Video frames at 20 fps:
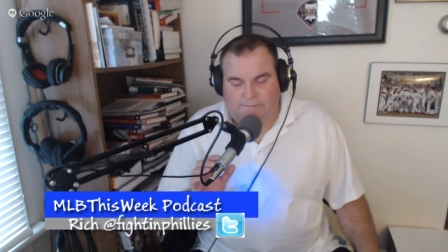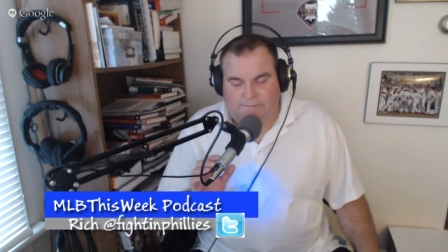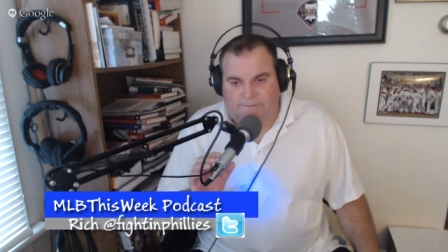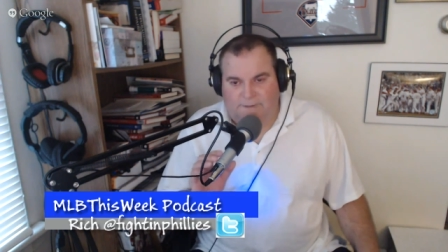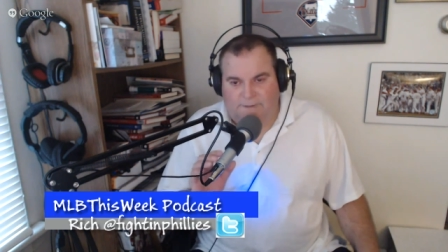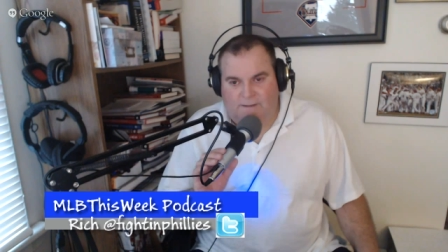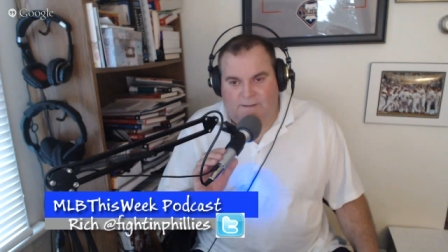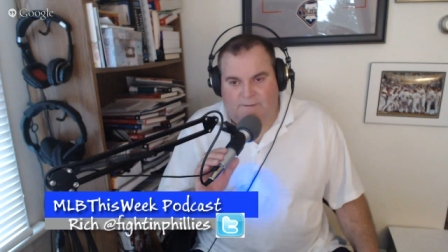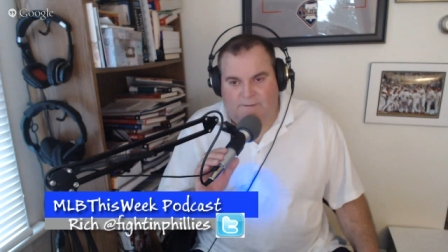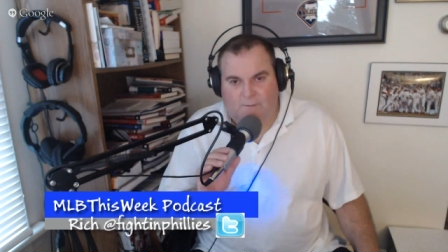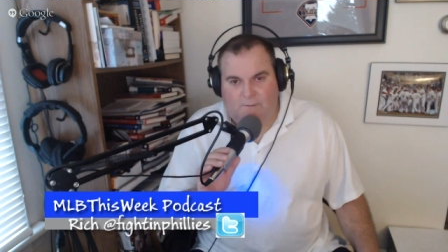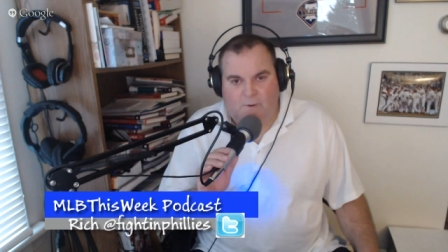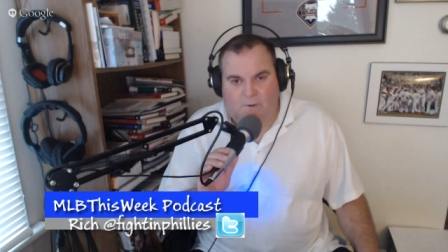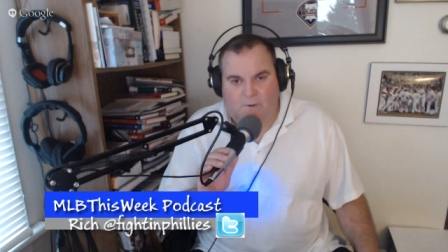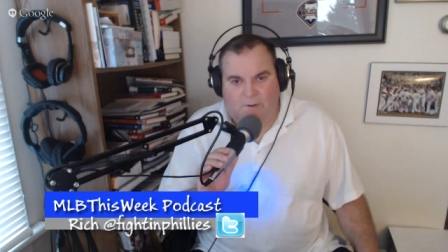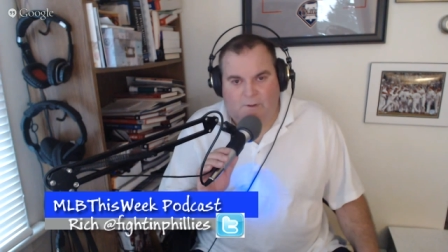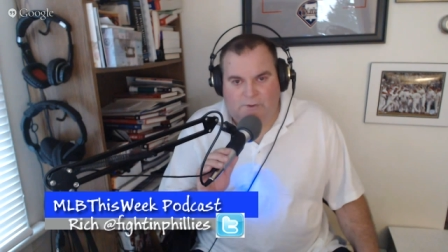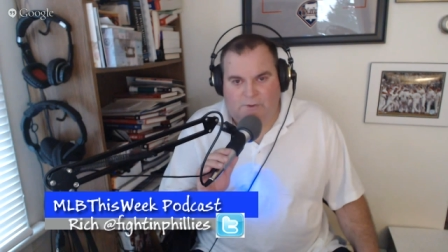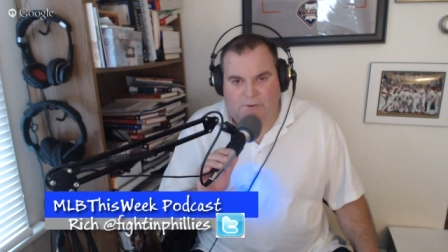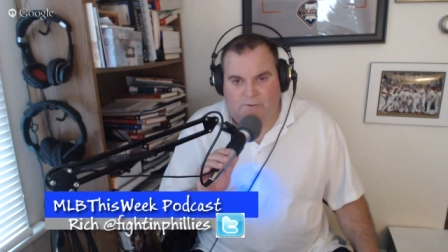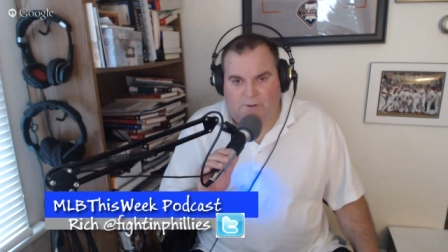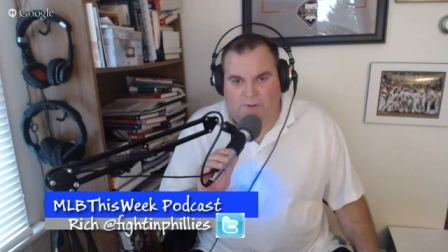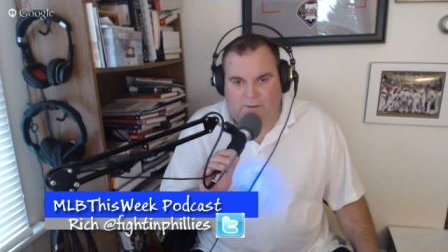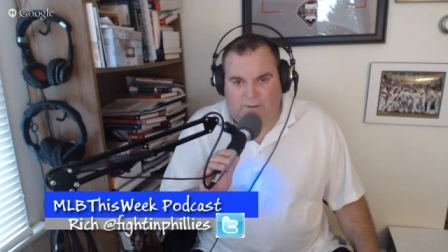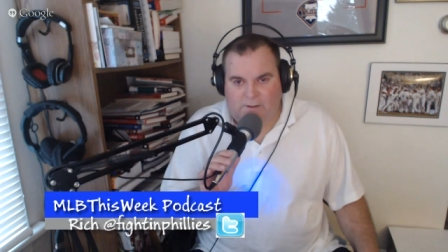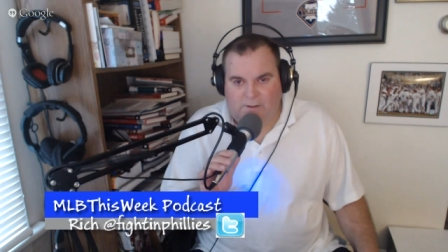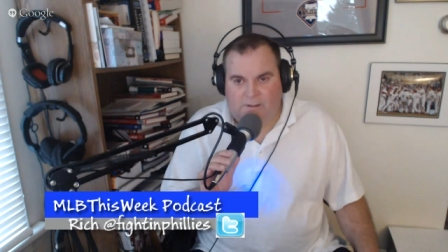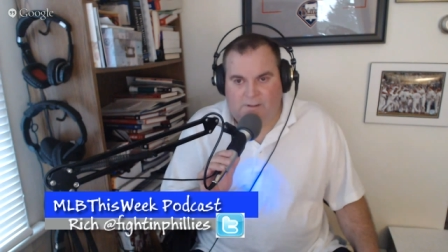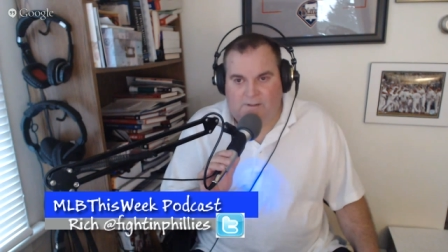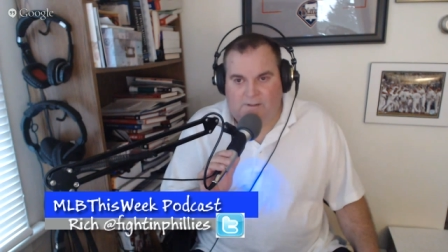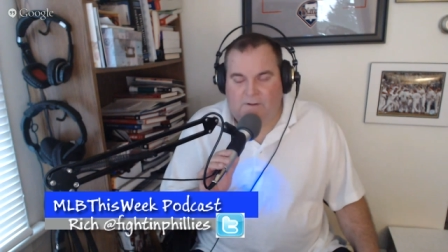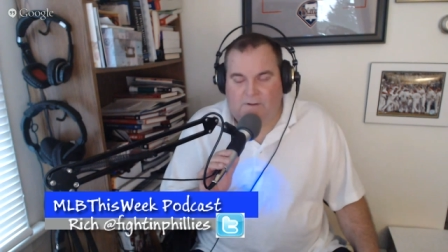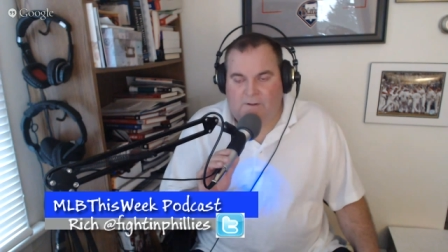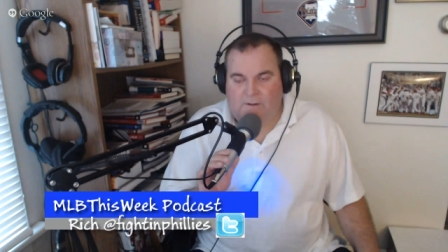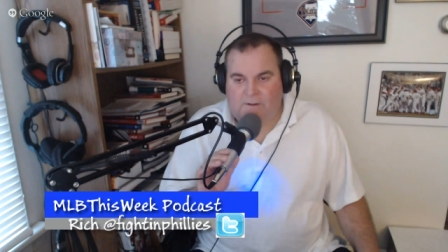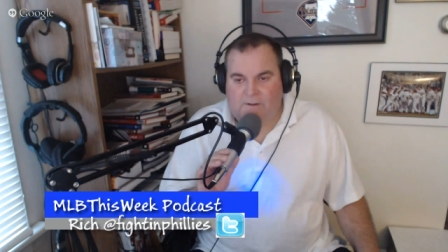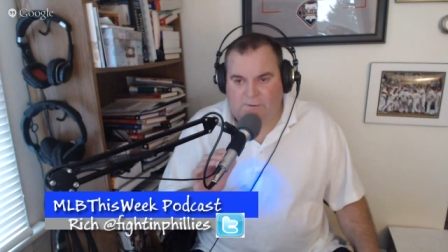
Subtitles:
down through Australia and all.